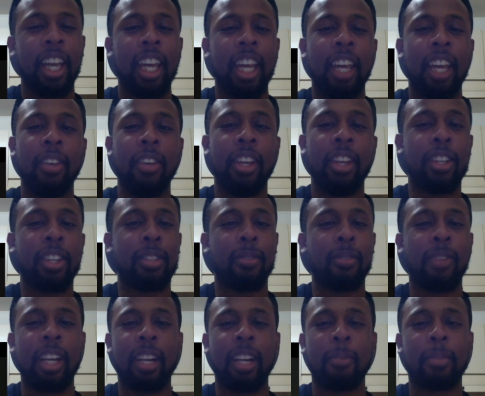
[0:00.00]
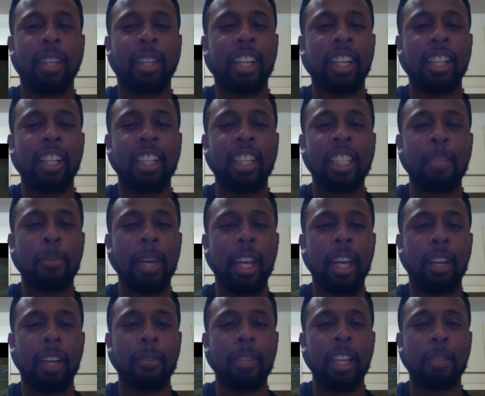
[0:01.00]
If you hear some random giggling in the
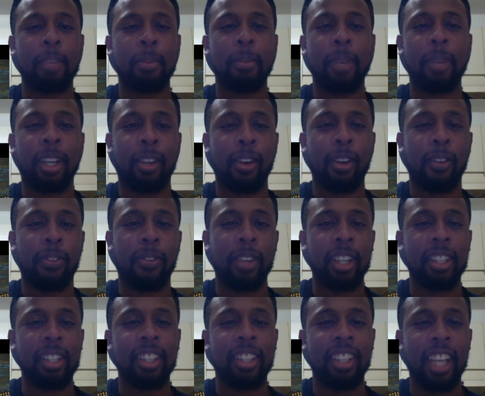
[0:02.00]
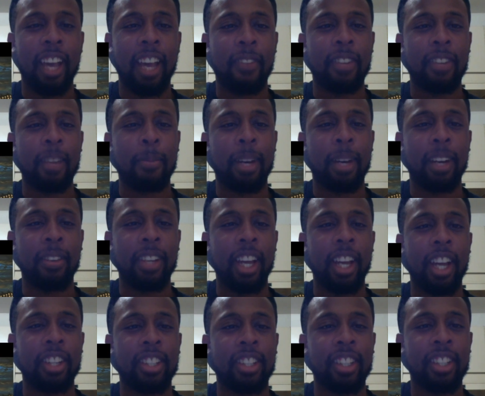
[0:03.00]
background, that'll be my girlfriend laughing at my
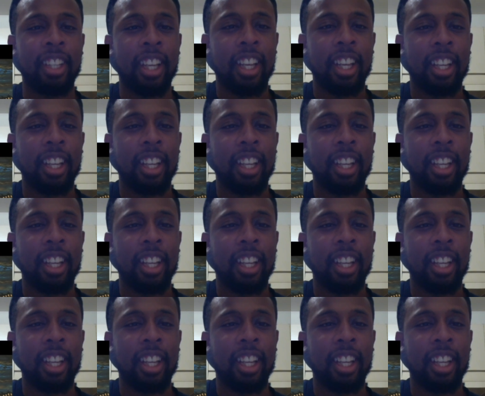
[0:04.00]
reaction.